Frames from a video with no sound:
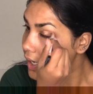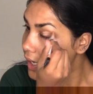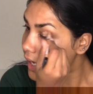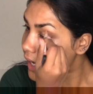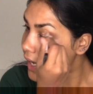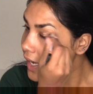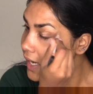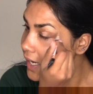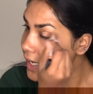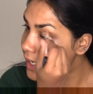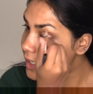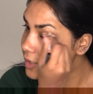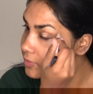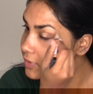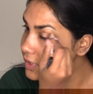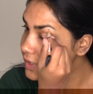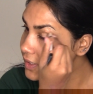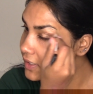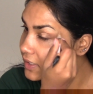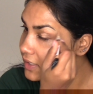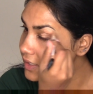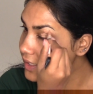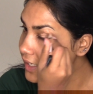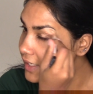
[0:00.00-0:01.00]
I
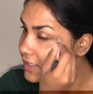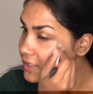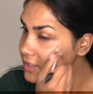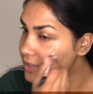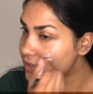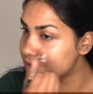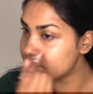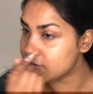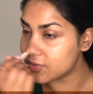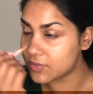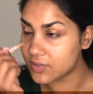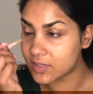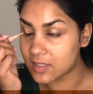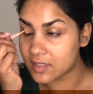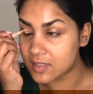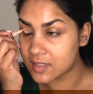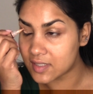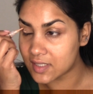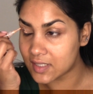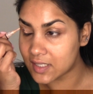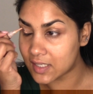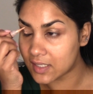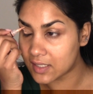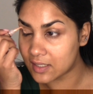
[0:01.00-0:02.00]
really like to use
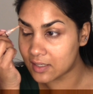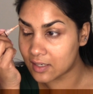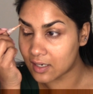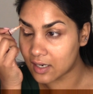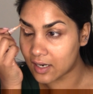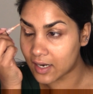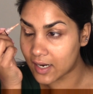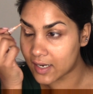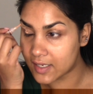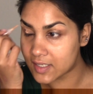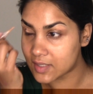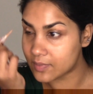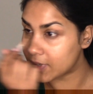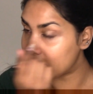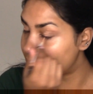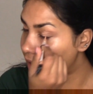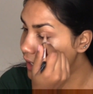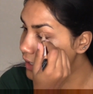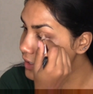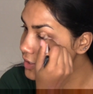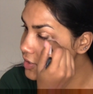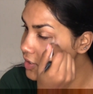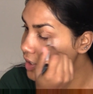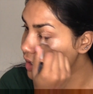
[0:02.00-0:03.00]
concealer as my
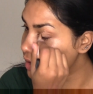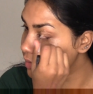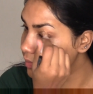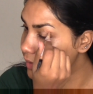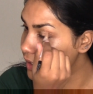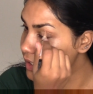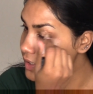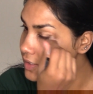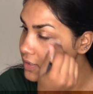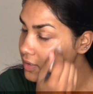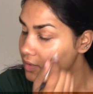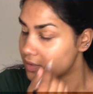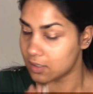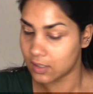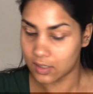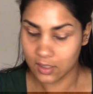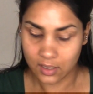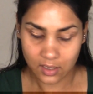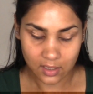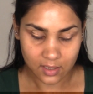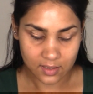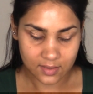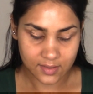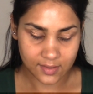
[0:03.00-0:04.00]
eyeshadow base
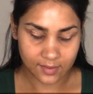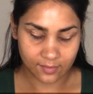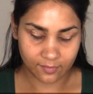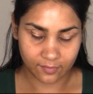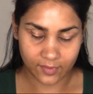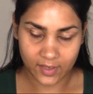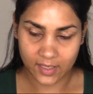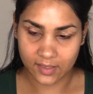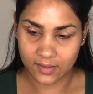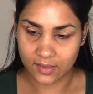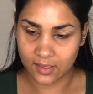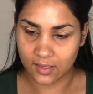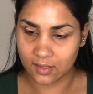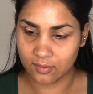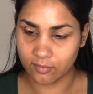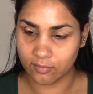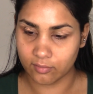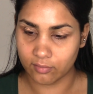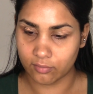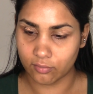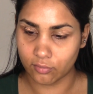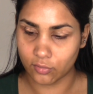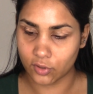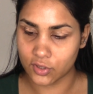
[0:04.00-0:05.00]
because I find that
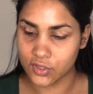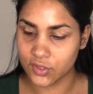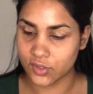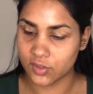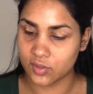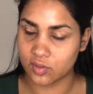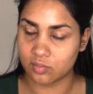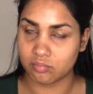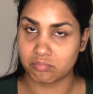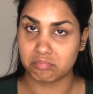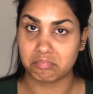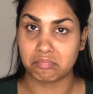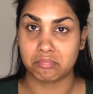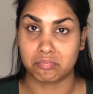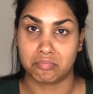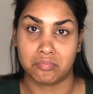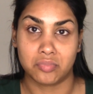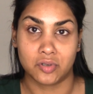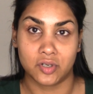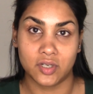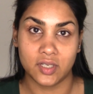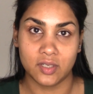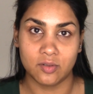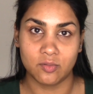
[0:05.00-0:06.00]
it works
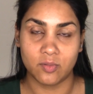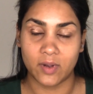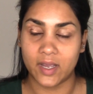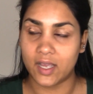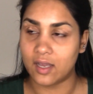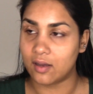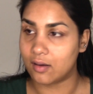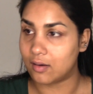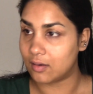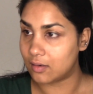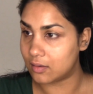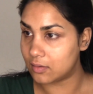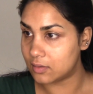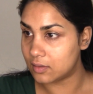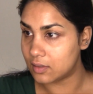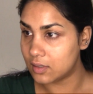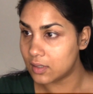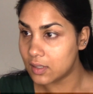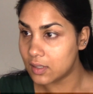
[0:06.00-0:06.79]
pretty well.